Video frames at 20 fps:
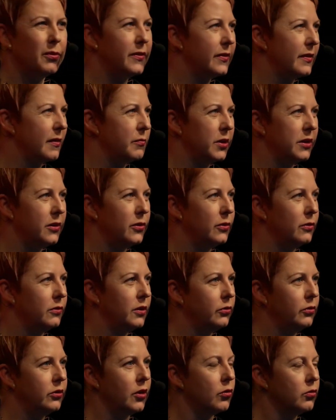was someone who
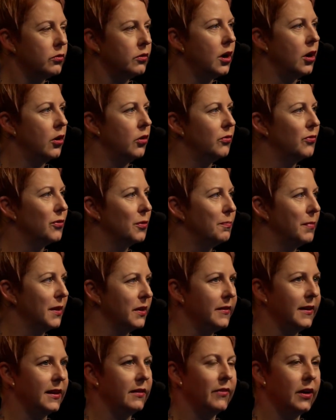you don't know for
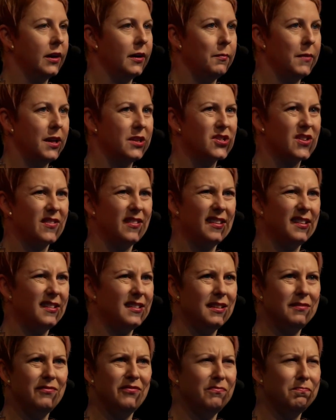building very much because he
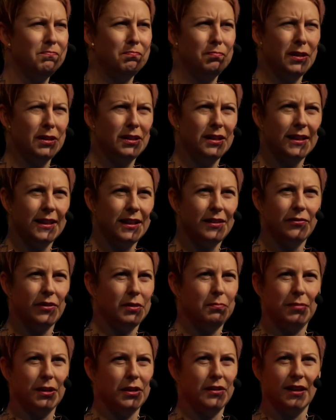didn't believe
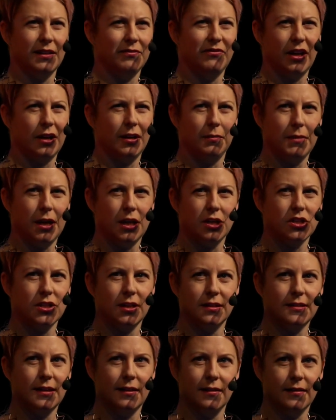in building very much.
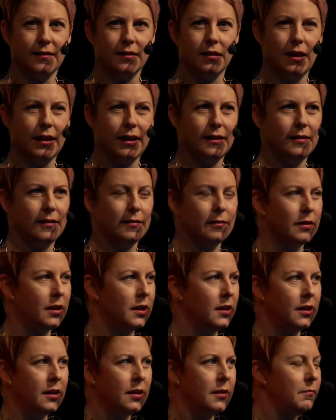He'd tell his clients,
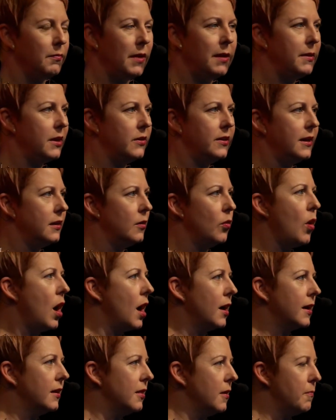maybe you need a
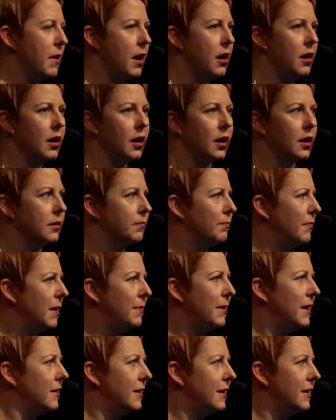walk in the park,
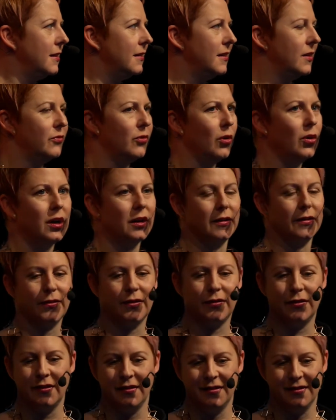maybe you need a
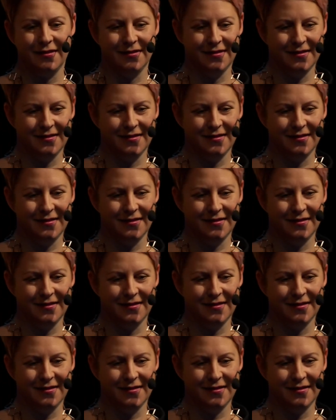divorce.